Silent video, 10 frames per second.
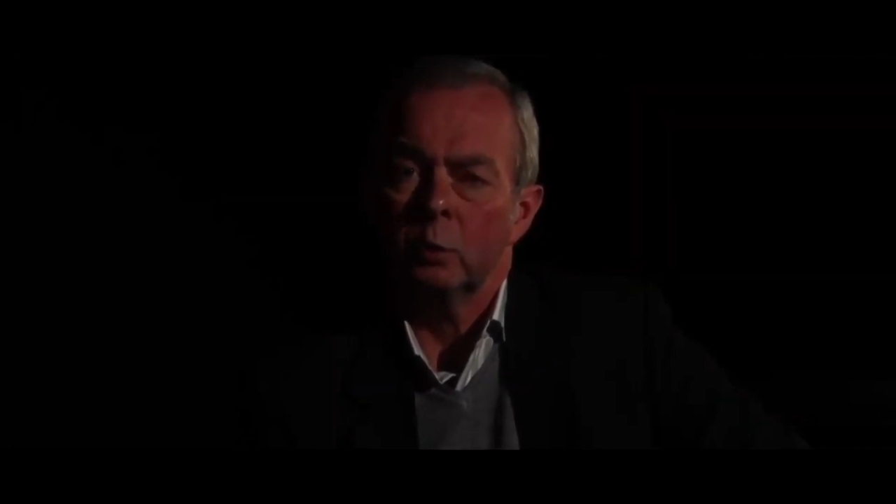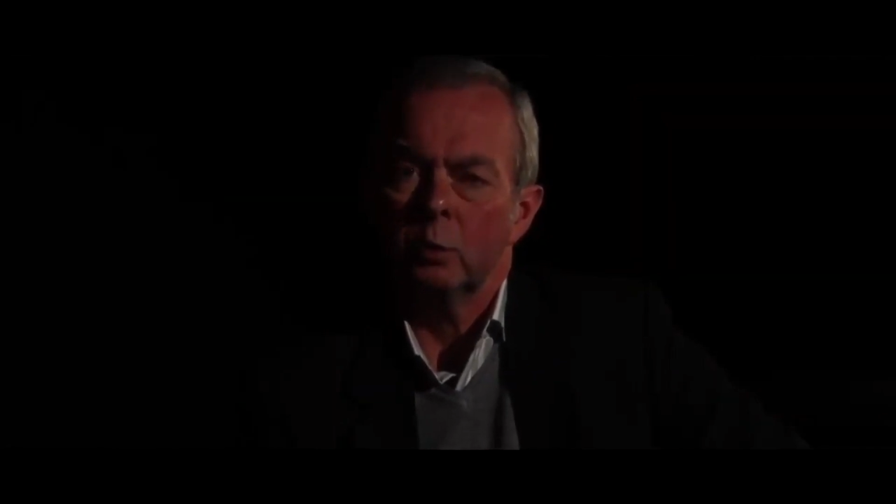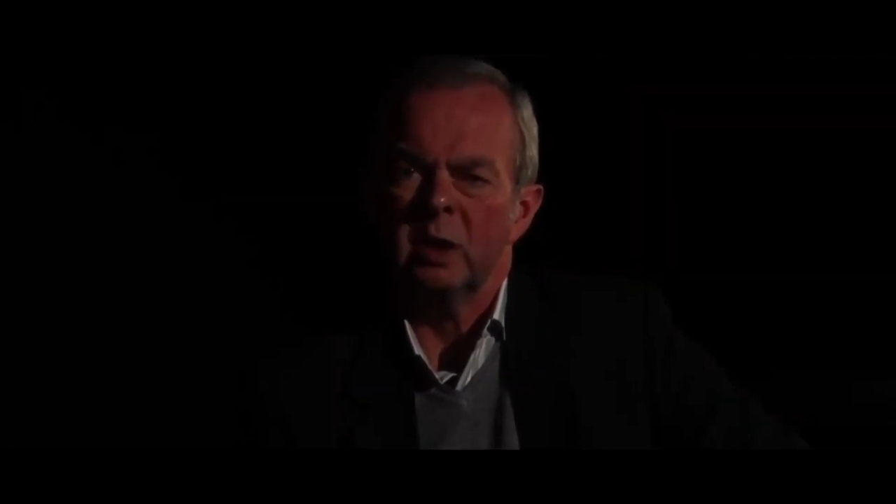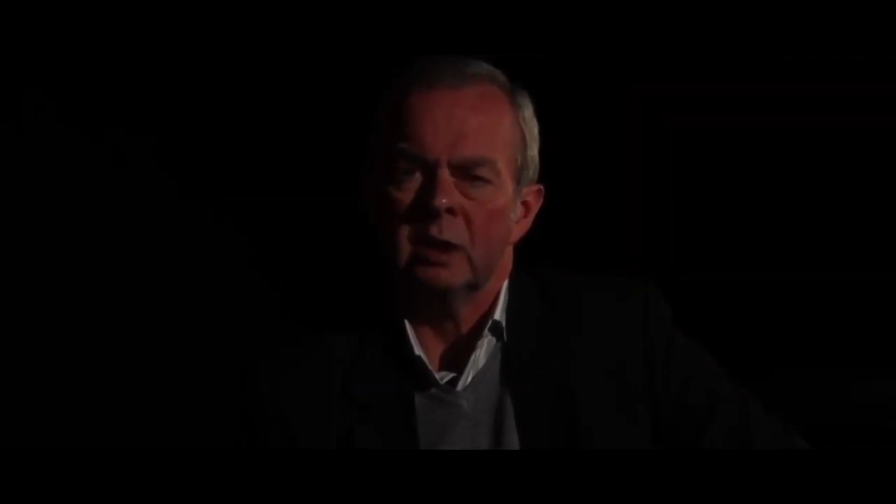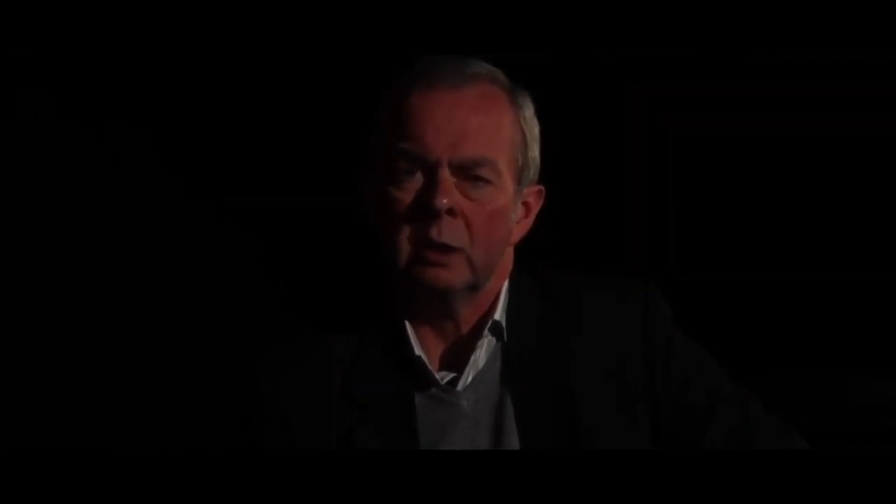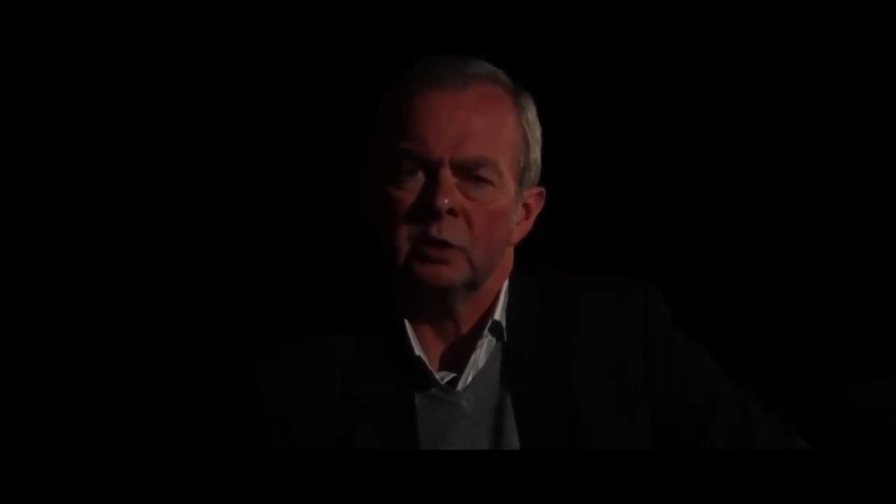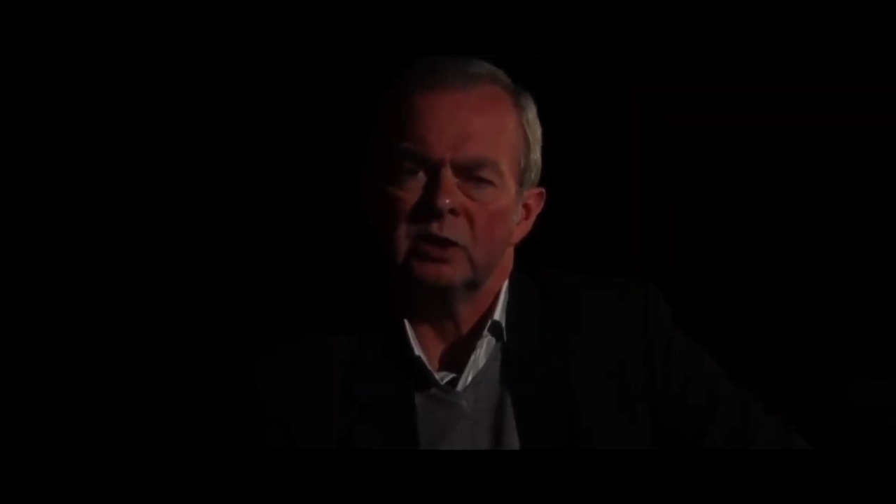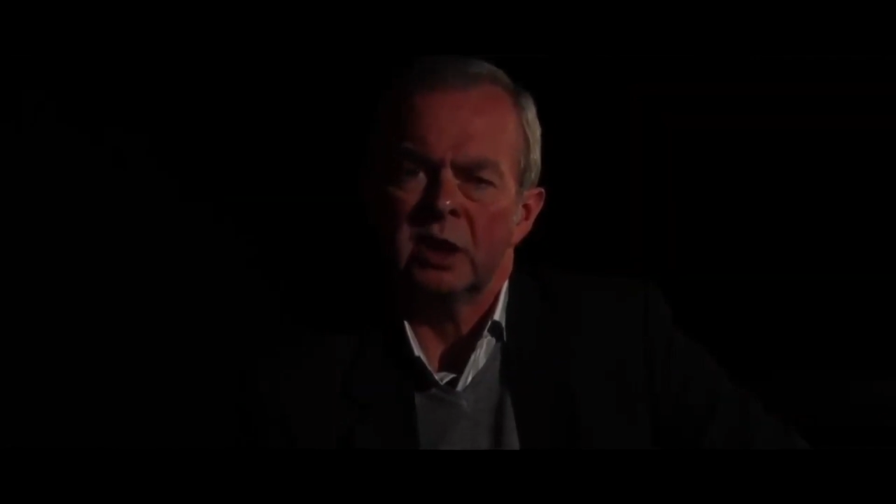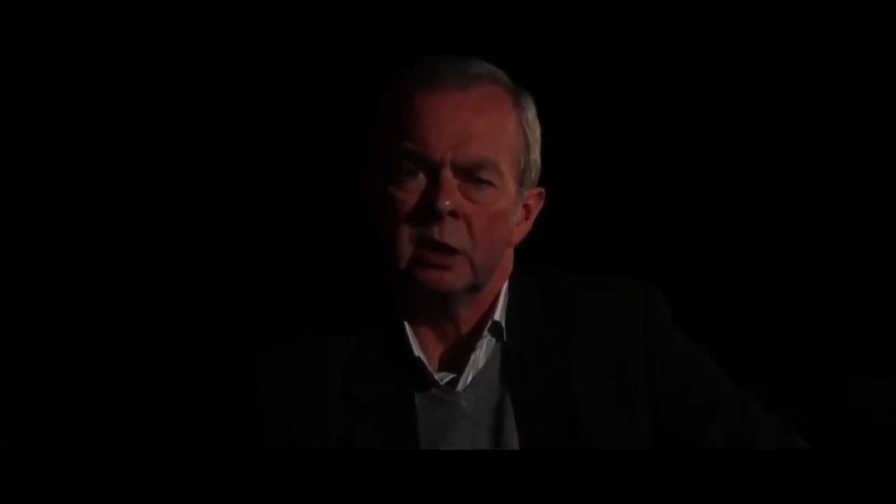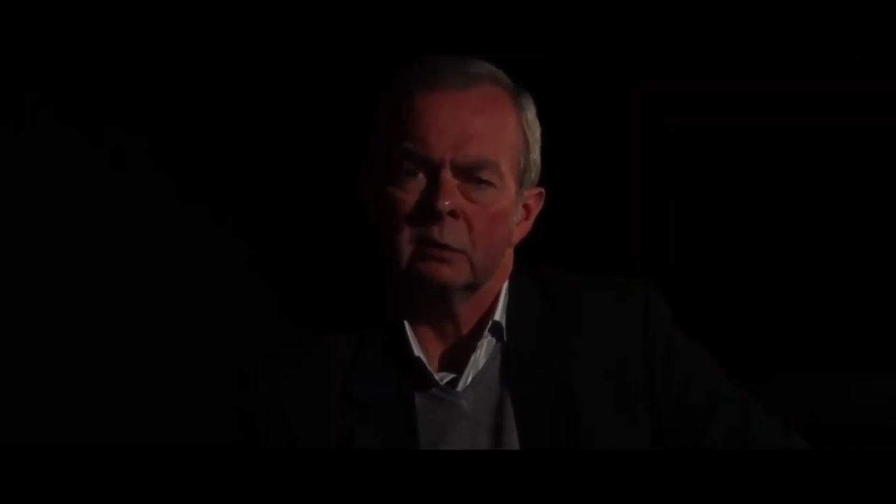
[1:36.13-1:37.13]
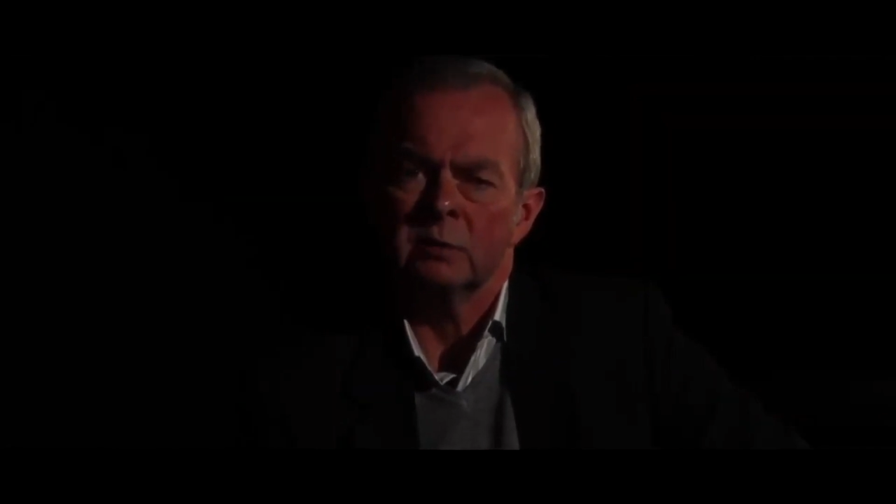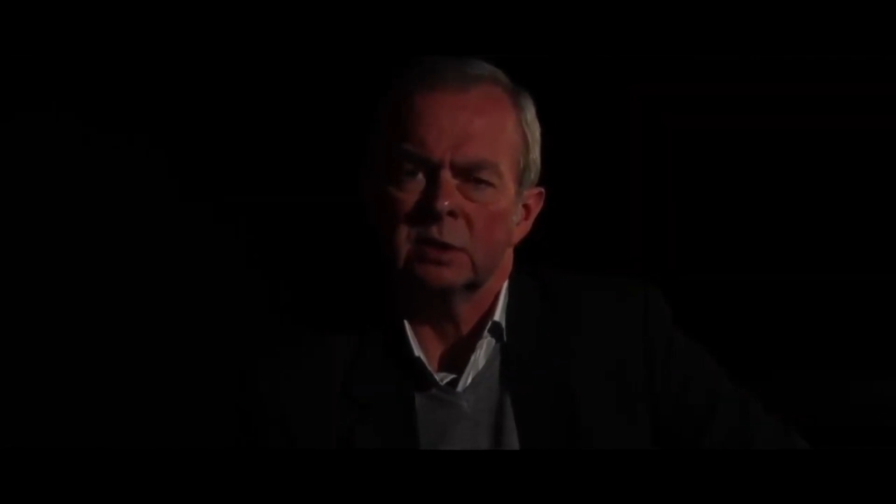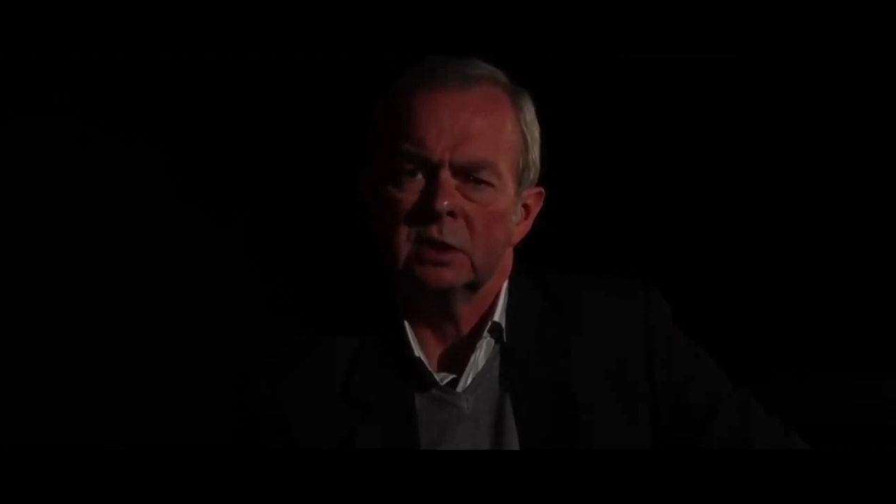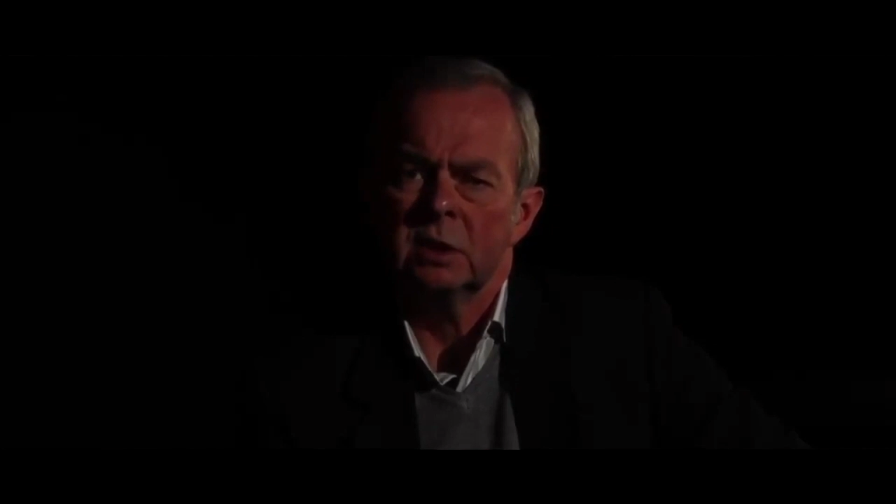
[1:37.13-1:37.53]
within ourselves.